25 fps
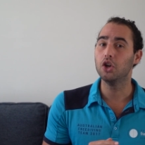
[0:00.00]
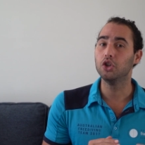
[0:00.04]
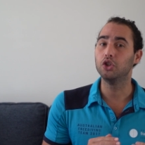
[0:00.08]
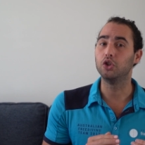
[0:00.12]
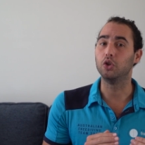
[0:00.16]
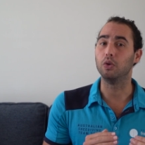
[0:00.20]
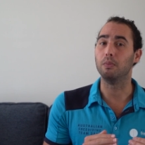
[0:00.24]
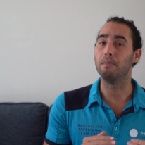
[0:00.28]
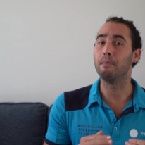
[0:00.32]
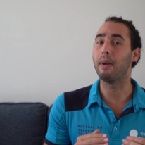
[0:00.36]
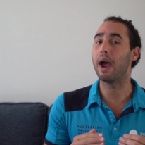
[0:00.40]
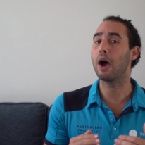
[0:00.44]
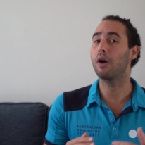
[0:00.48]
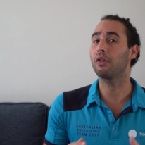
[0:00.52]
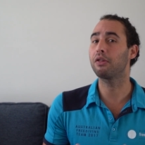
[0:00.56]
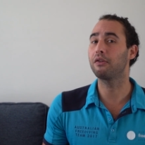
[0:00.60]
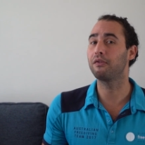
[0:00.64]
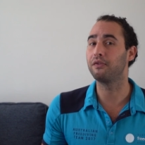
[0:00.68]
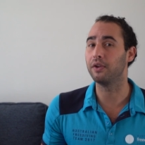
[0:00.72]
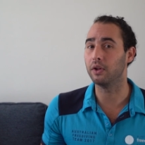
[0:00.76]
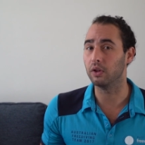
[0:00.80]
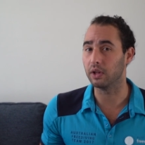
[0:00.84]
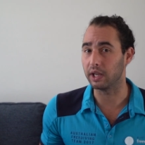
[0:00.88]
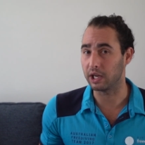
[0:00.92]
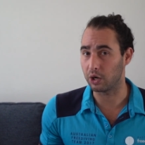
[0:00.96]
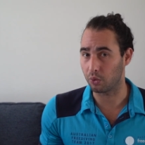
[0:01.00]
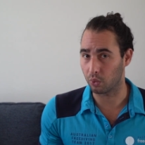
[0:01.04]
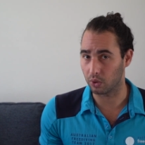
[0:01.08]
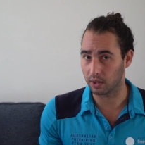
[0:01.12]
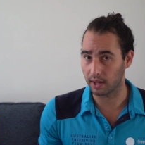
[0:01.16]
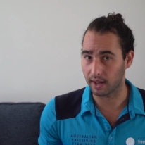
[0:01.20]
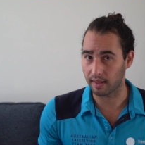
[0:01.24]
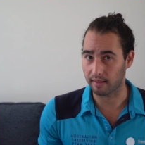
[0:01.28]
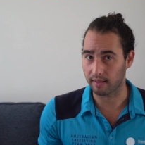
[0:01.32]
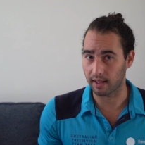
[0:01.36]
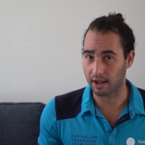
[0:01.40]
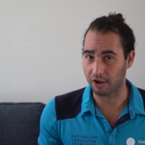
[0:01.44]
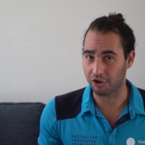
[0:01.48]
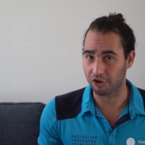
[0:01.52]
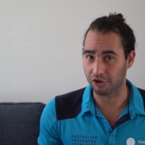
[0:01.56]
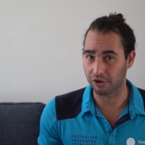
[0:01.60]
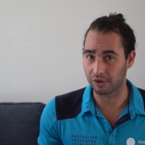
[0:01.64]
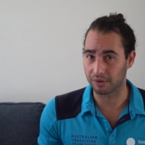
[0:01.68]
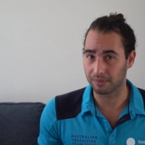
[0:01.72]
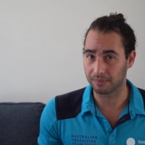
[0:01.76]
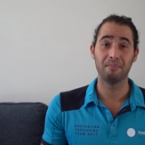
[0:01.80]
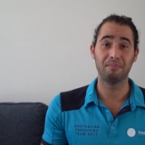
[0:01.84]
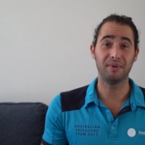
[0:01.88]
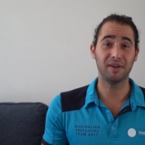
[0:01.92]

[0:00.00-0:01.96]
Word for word: to mouthfill equalization.